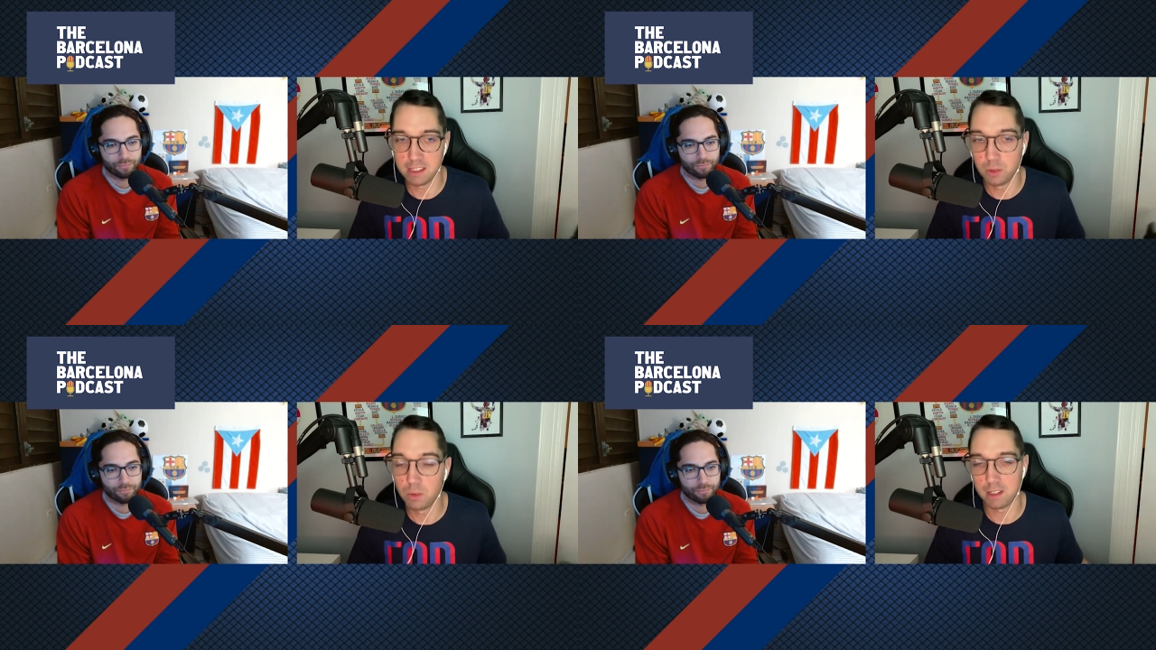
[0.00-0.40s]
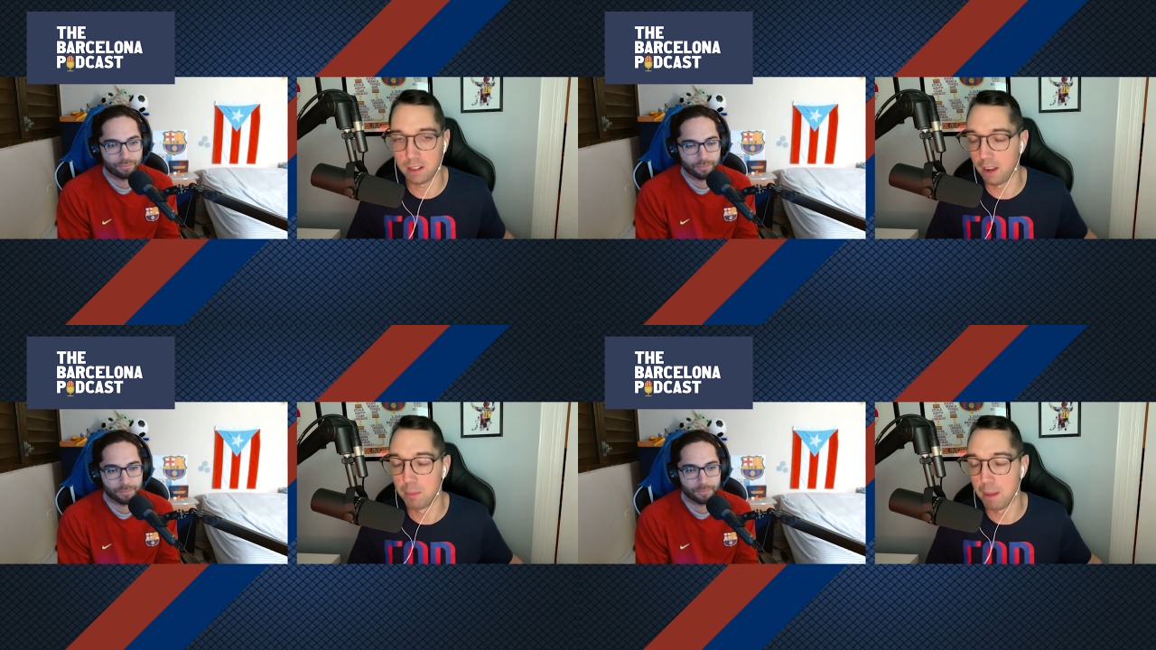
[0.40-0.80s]
Speaker 1: they do
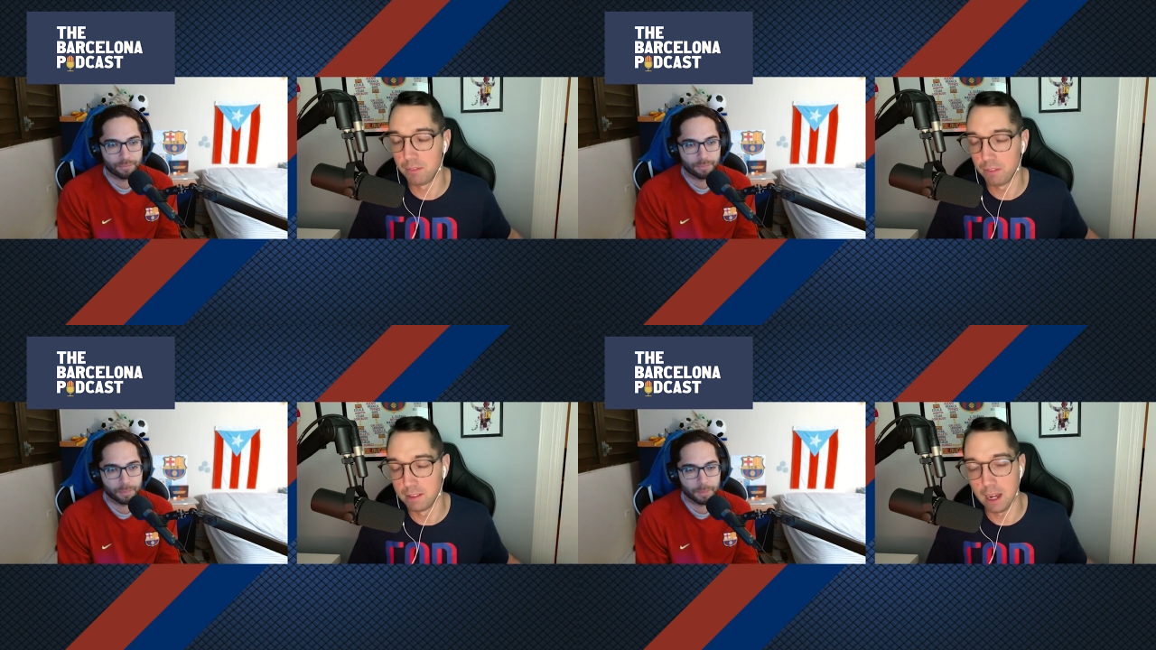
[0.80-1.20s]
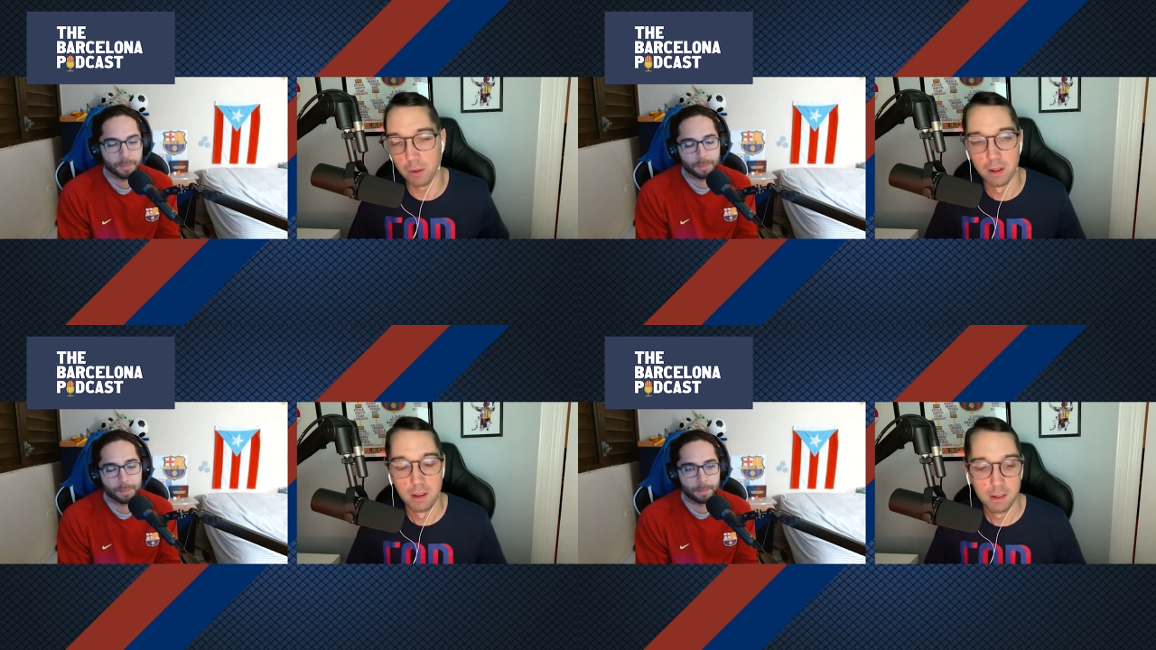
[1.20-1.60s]
get kind of the benefit of the
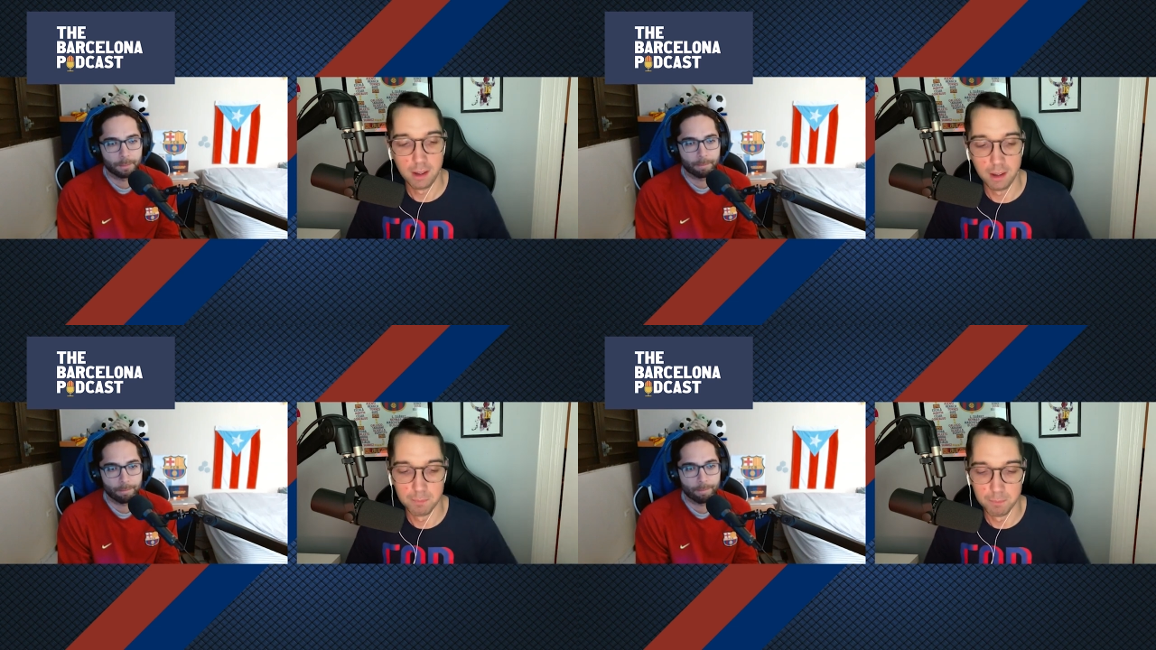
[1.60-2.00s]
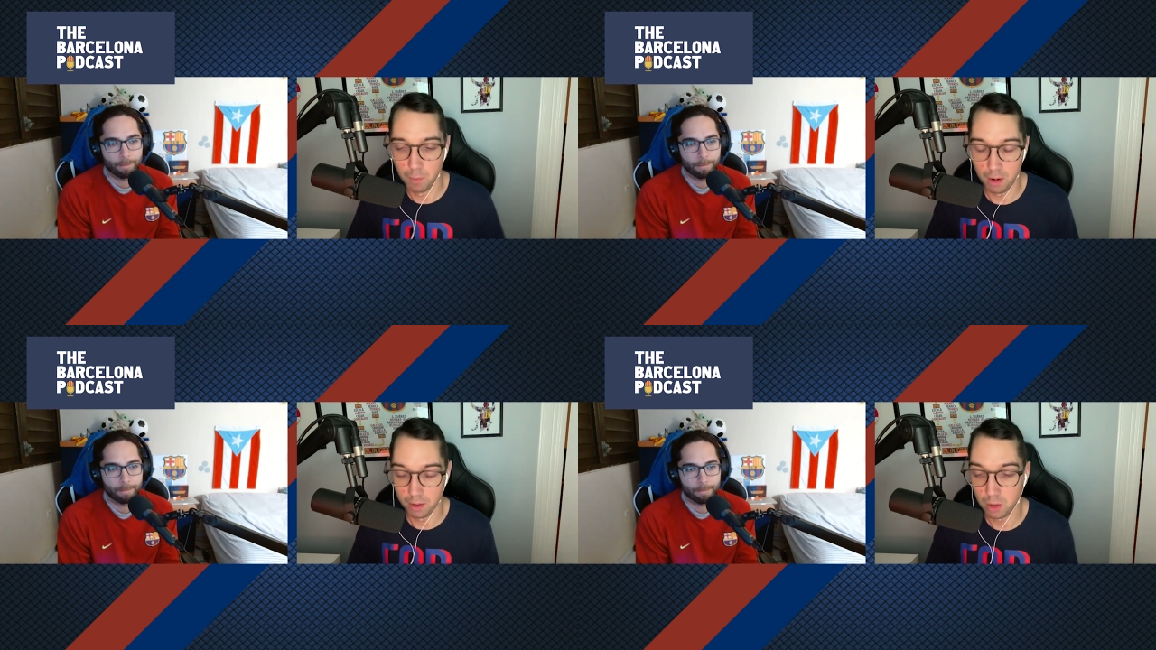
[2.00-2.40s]
doubt.
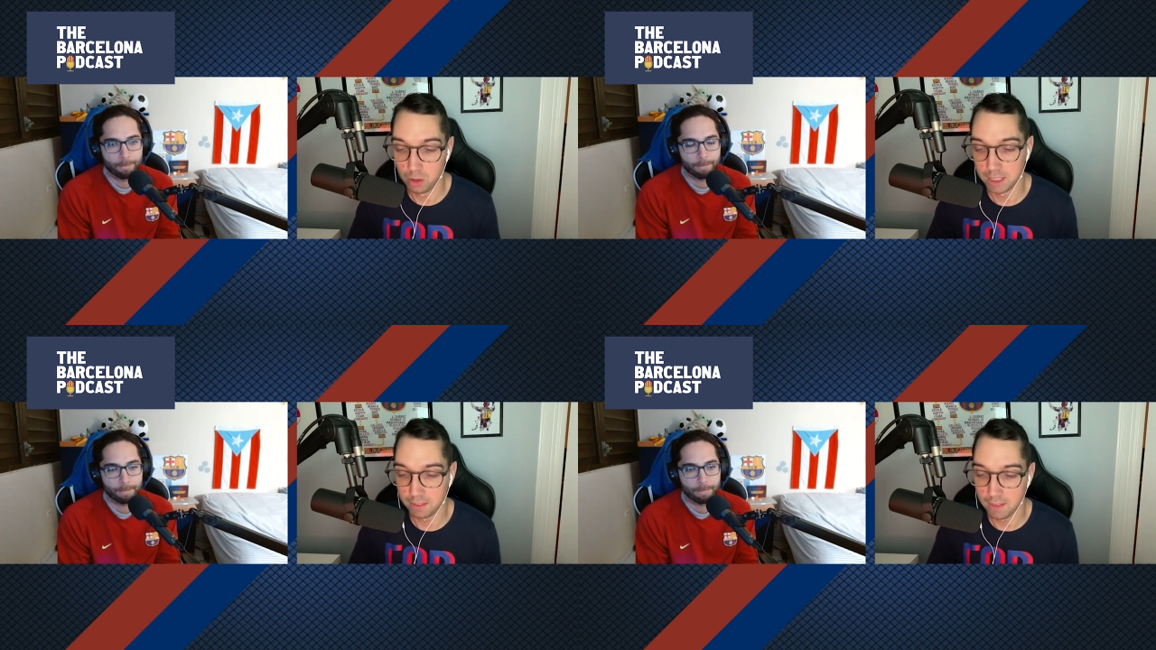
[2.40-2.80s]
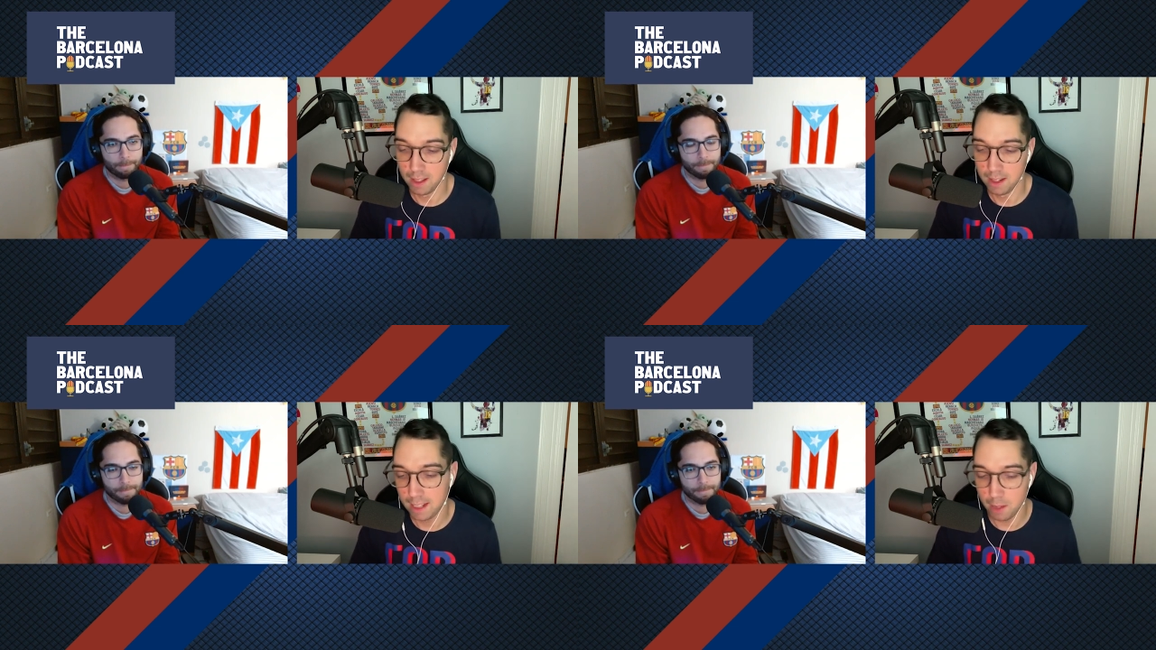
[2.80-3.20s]
um, on calls like that. And